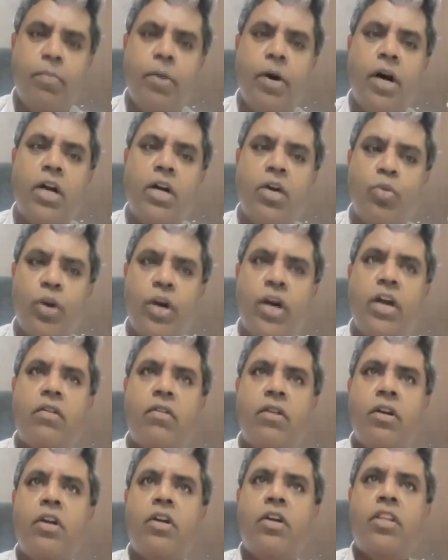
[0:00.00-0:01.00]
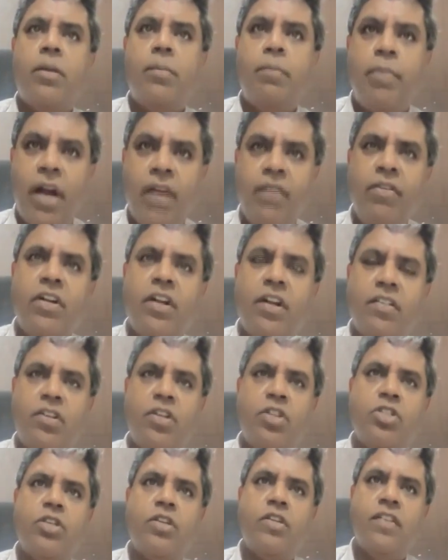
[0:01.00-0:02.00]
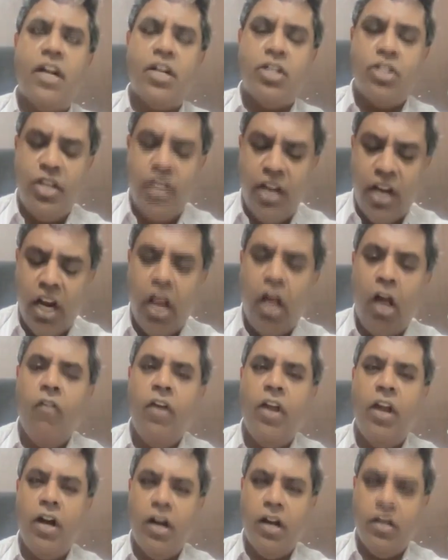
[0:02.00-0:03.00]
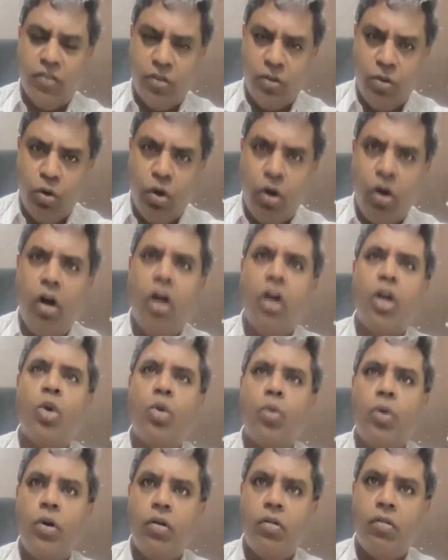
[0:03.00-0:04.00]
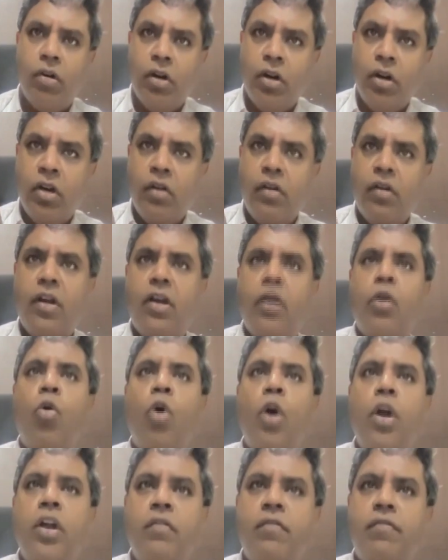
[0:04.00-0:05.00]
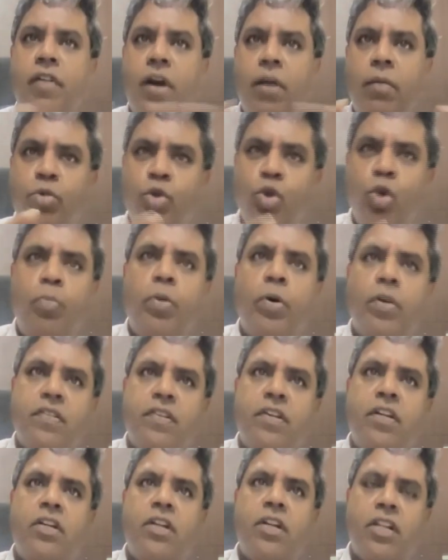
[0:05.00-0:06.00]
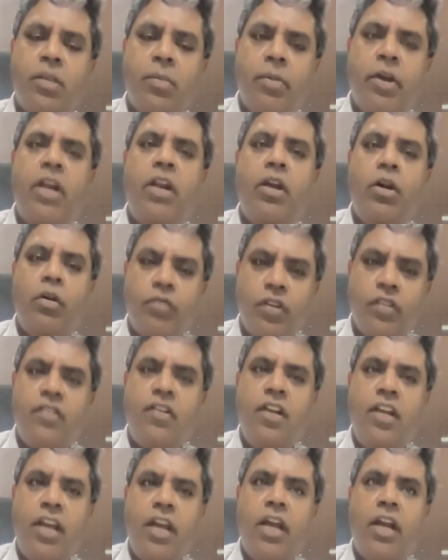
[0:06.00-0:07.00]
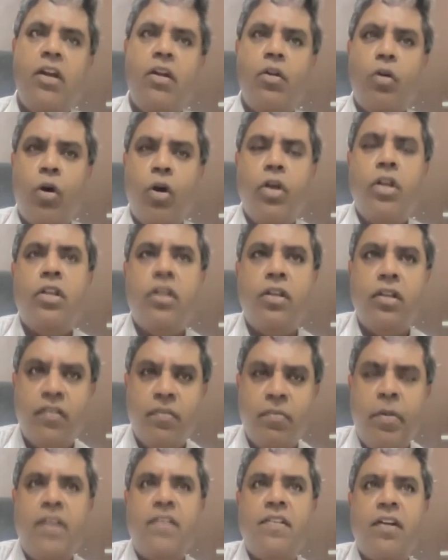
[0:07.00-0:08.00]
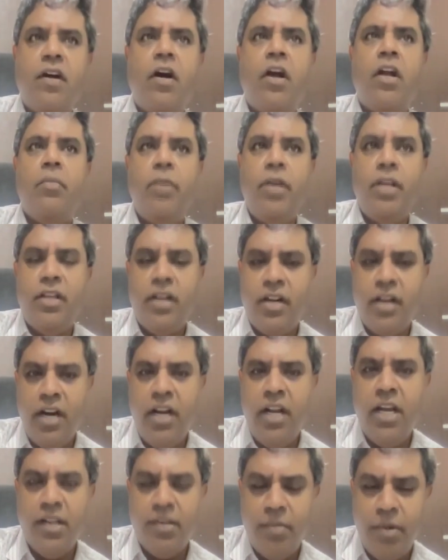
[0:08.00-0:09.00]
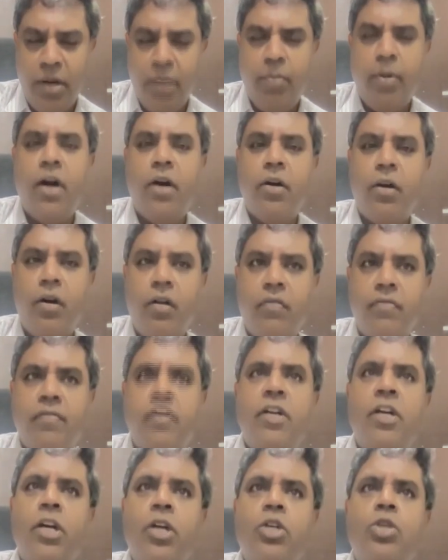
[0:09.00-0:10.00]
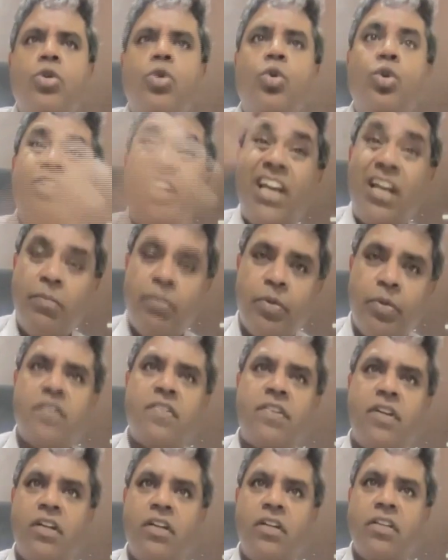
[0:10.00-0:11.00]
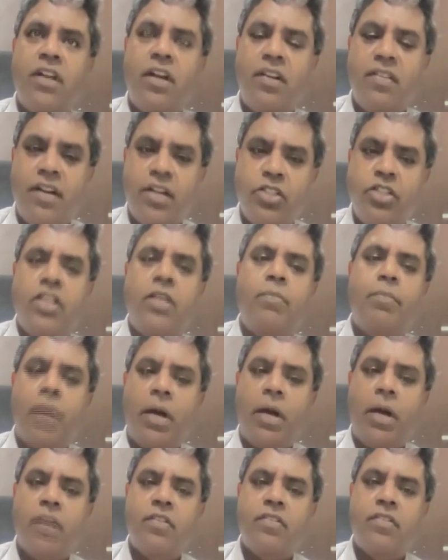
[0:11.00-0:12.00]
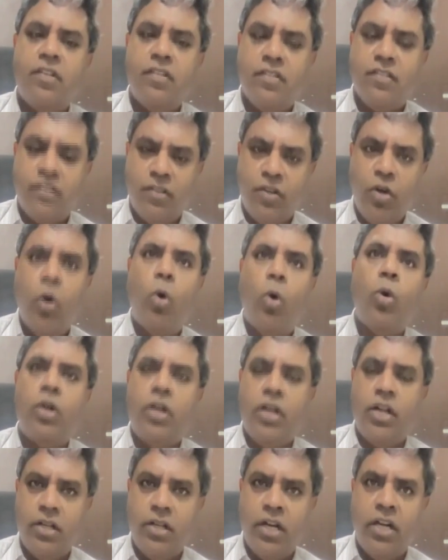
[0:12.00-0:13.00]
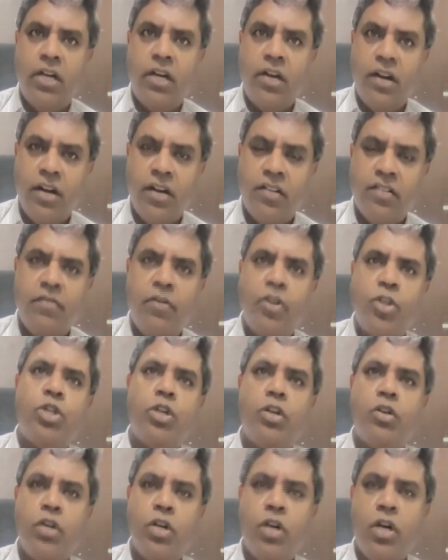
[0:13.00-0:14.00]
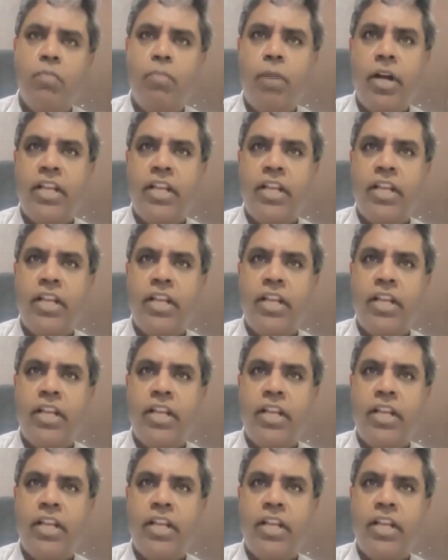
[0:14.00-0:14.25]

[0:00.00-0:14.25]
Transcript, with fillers: part, where the privatization is actually allowing us to conquer going from 2% at the beginning of this decade on the space economy that India has been part of to 10%. That is actually the Prime Minister's goal and, and, and his vision by